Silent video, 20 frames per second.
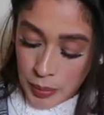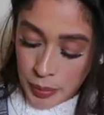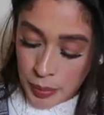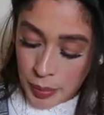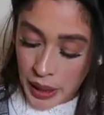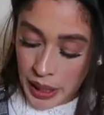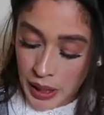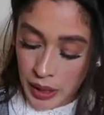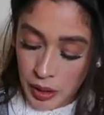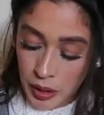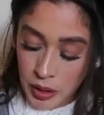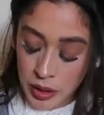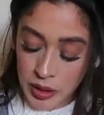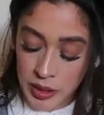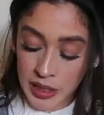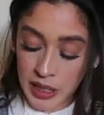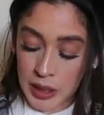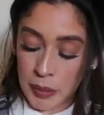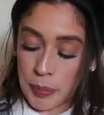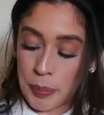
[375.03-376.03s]

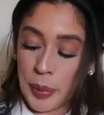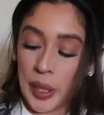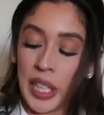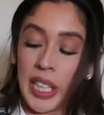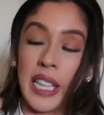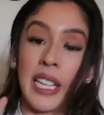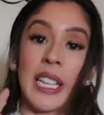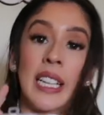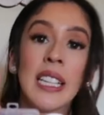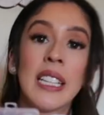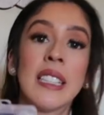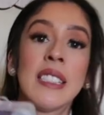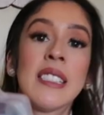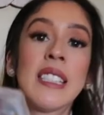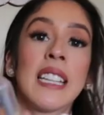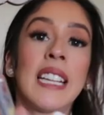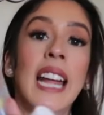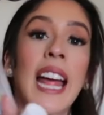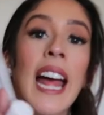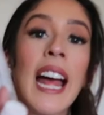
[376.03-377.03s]
Pills and pins
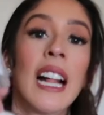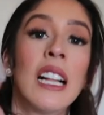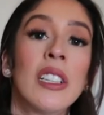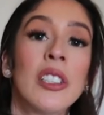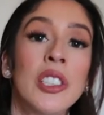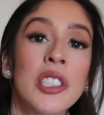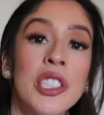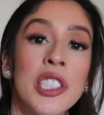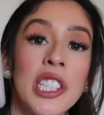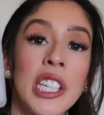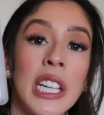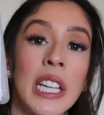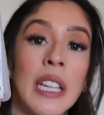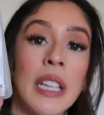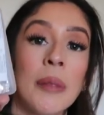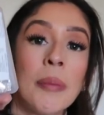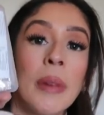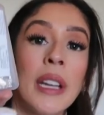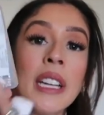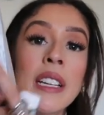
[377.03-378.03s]
and
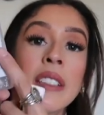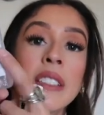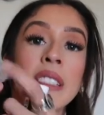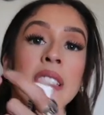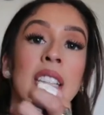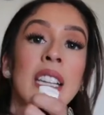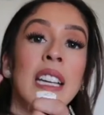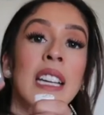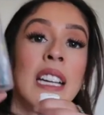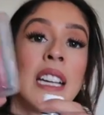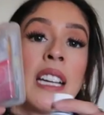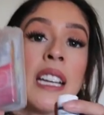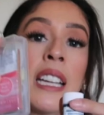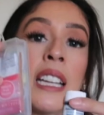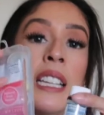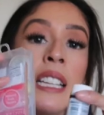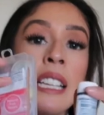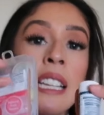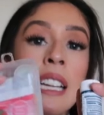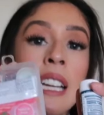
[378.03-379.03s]
allergy
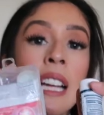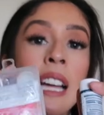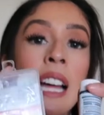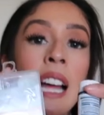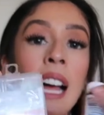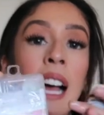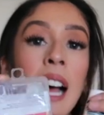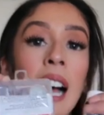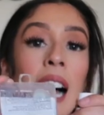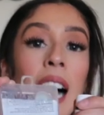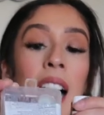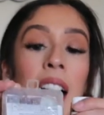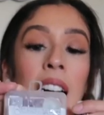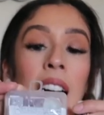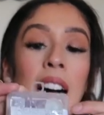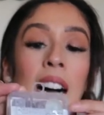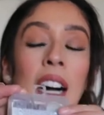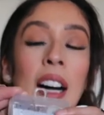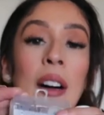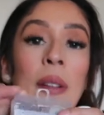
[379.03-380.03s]
medicine,
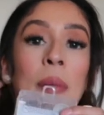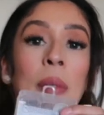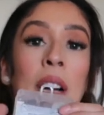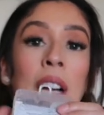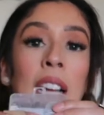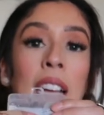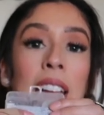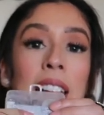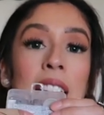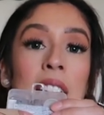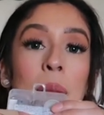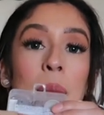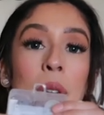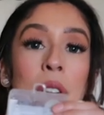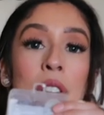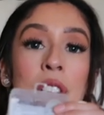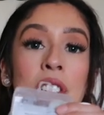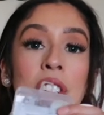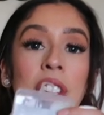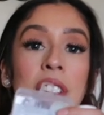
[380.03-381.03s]
an
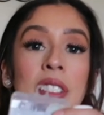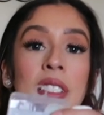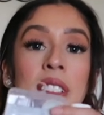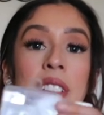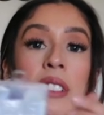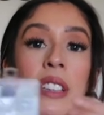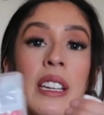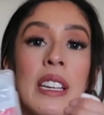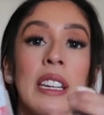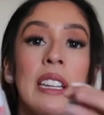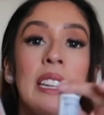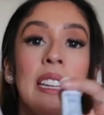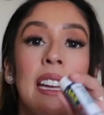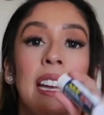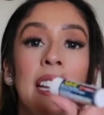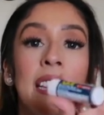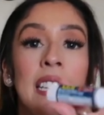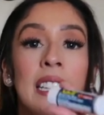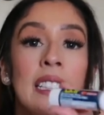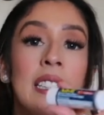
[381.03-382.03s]
emergency,
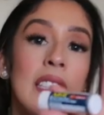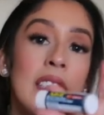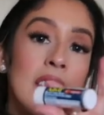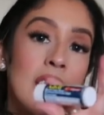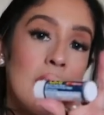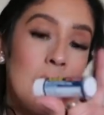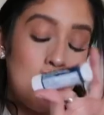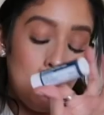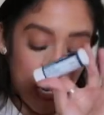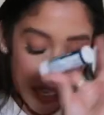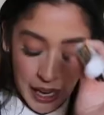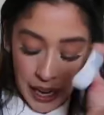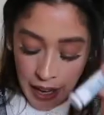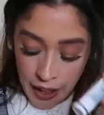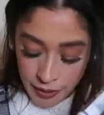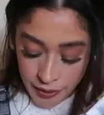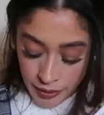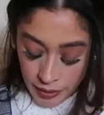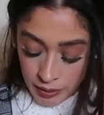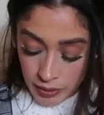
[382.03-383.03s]
and then these are my
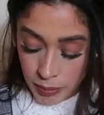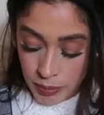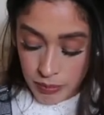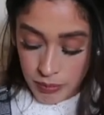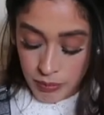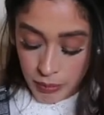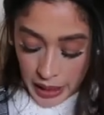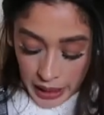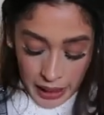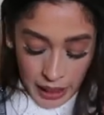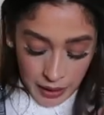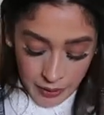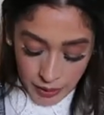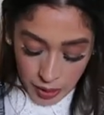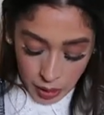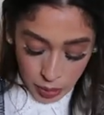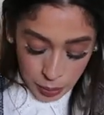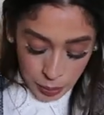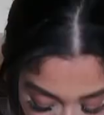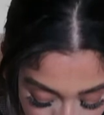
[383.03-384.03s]

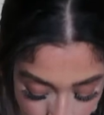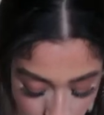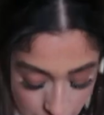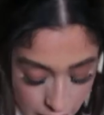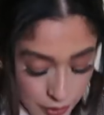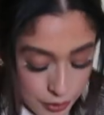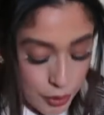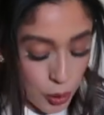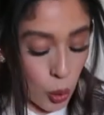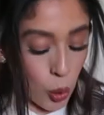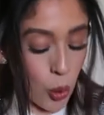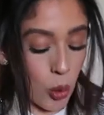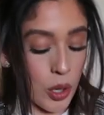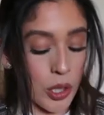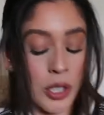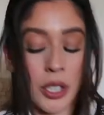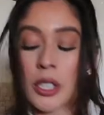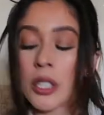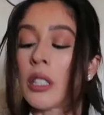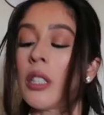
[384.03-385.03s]
Advil. And of
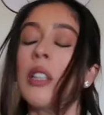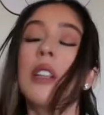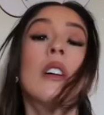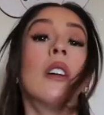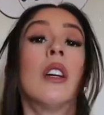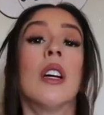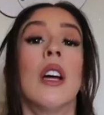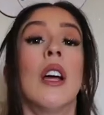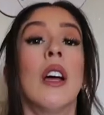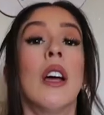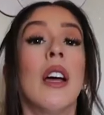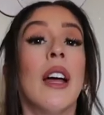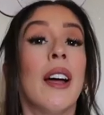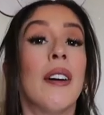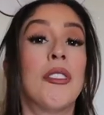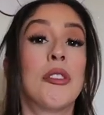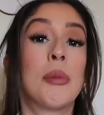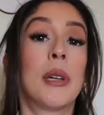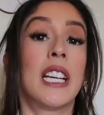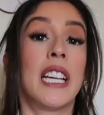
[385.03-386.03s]
course,
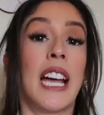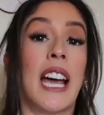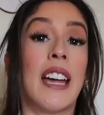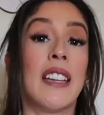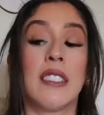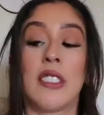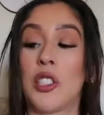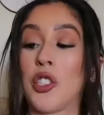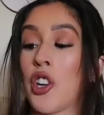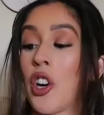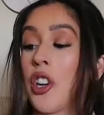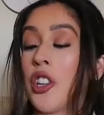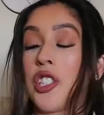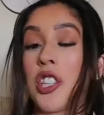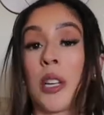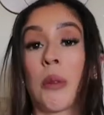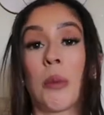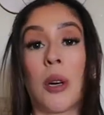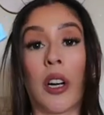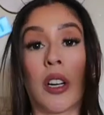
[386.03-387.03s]
everybody has the
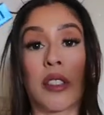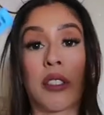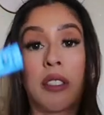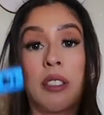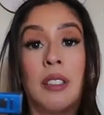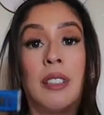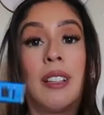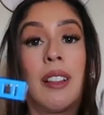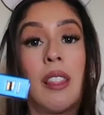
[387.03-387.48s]
charging box.